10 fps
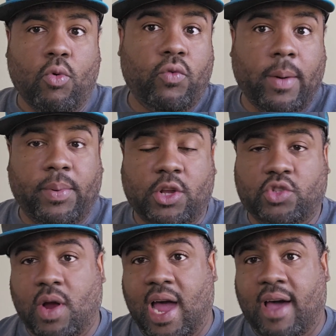move up in the
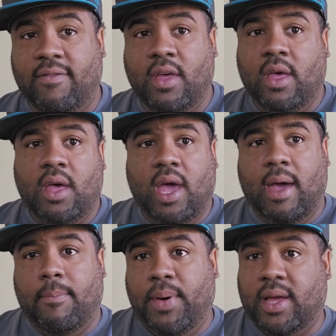draft
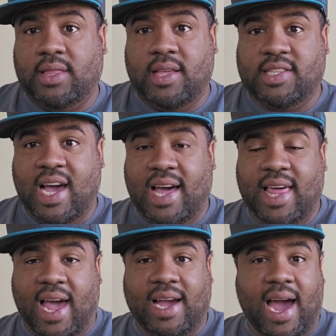and pick this guy,
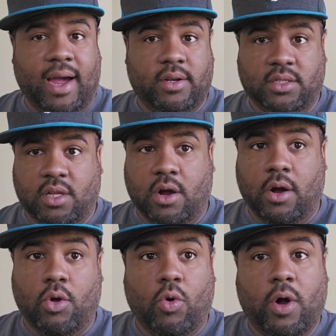that guy in the
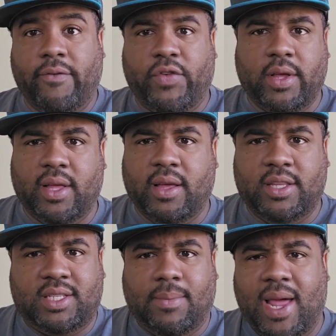third. Or if, a, uh,
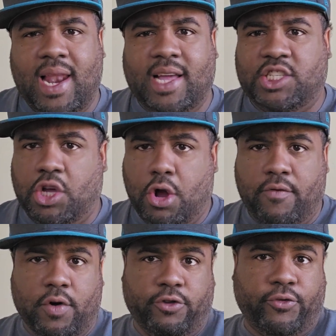if somebody like
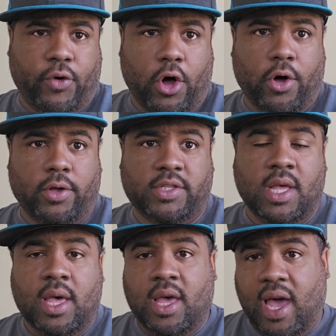Jared Verse falls
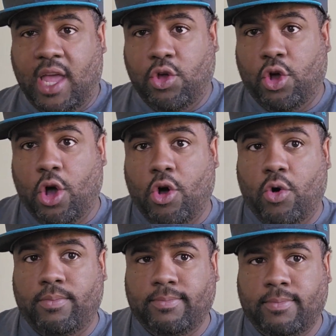and you
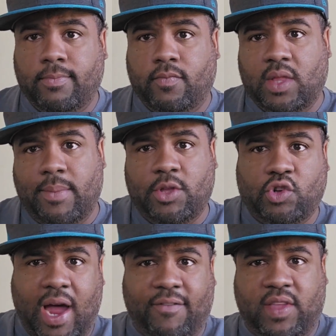go, hmm, let me
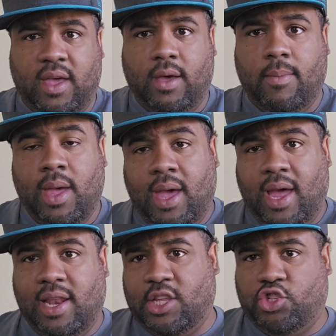draft him
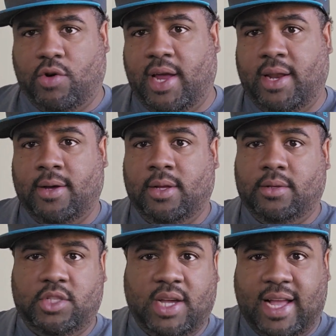and then trade
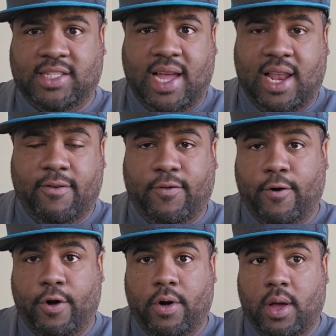Josh Allen
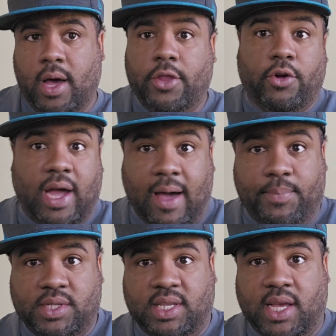for other
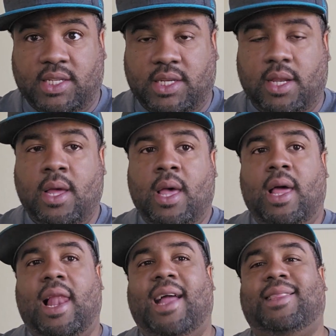compensation.
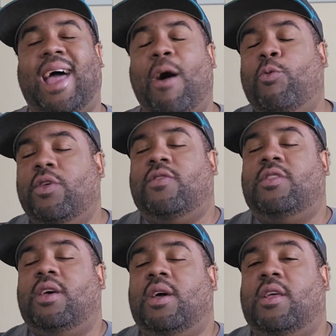Like that
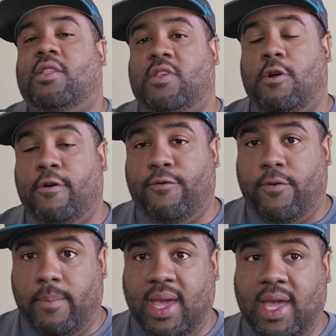was the concern
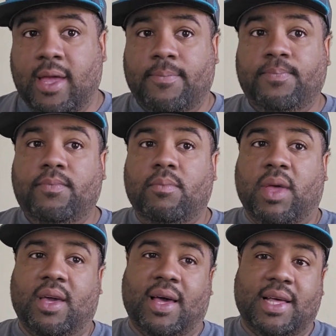for me
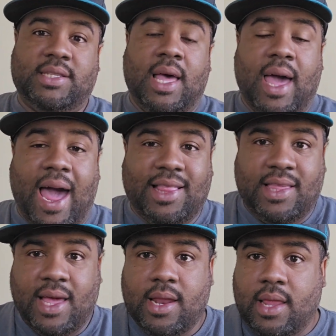because at
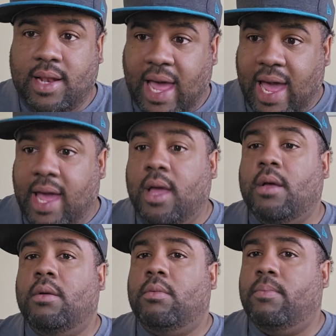the end of the day,
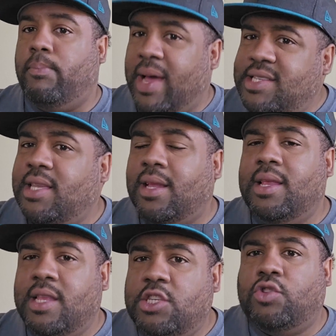
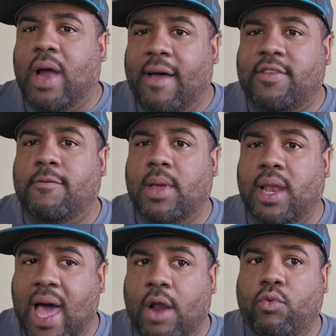basically these drafts have
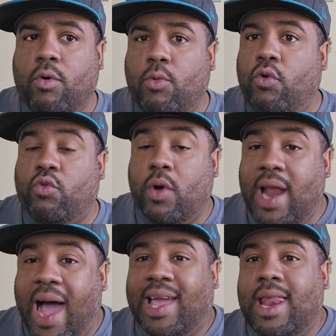been lateral moves. We're
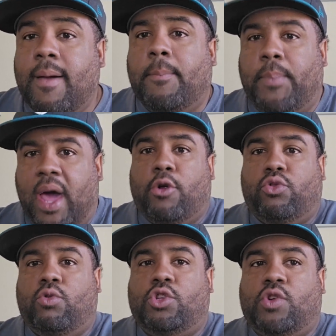not getting better
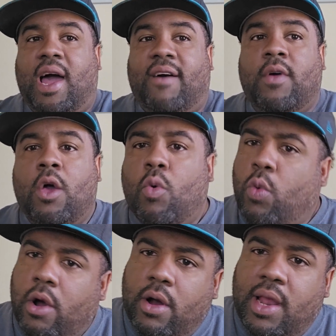through the draft.
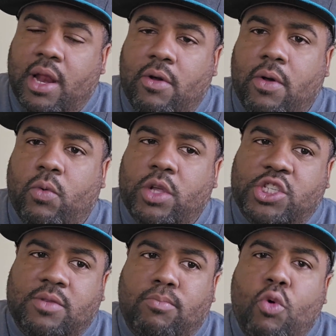We're literally we're
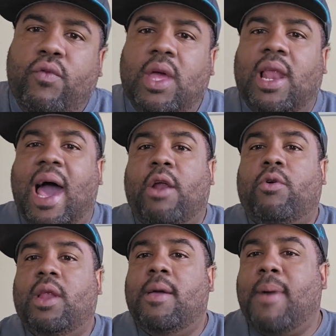just moving
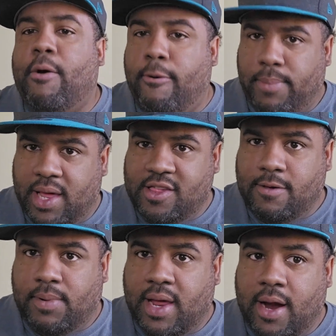laterally by
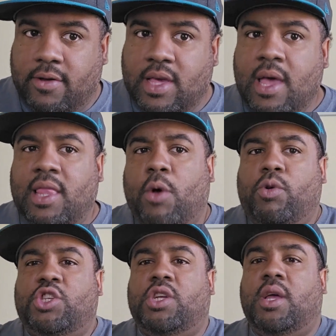replacing players that
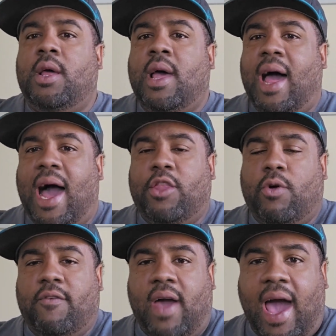we should
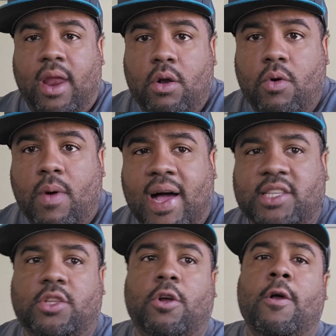either have had on the
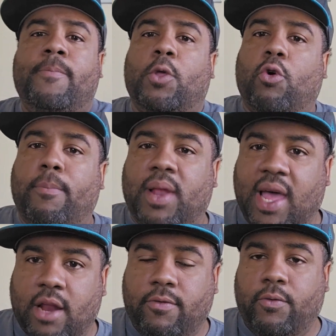roster or
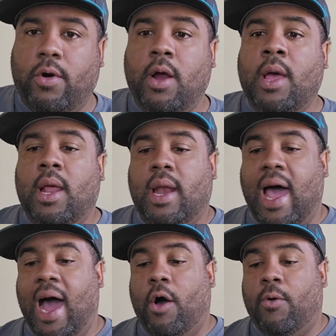planned for.
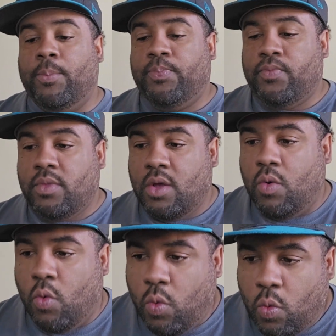Now,
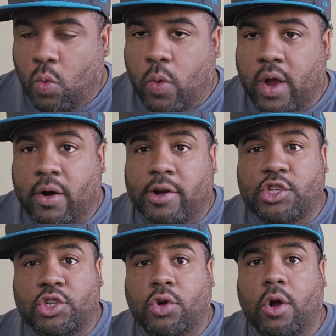we are
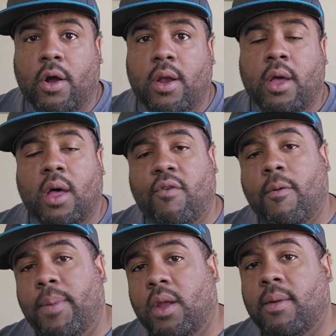assured of
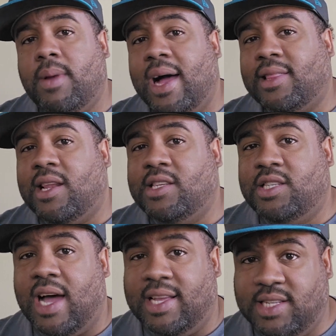a building block that is
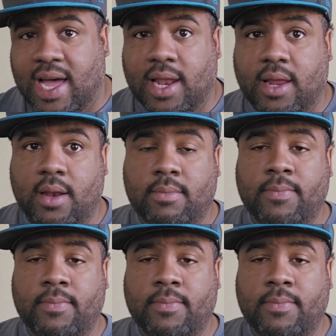Josh Allen.